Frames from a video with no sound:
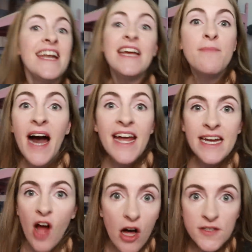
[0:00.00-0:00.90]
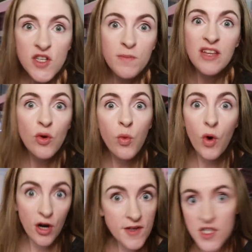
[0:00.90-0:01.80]
And he might also be the
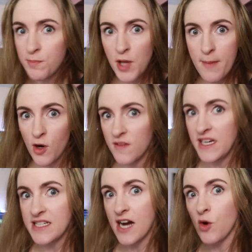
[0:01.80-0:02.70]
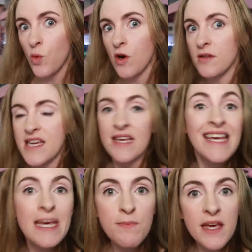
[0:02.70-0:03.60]
worst plumber in the entire world at
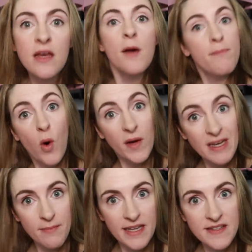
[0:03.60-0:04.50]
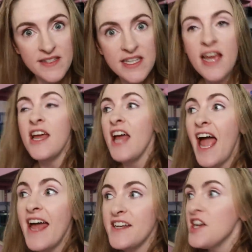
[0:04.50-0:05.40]
keeping appointments
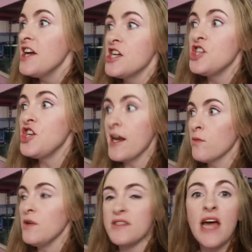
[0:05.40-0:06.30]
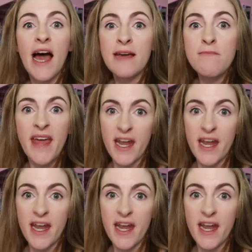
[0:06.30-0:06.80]
and general time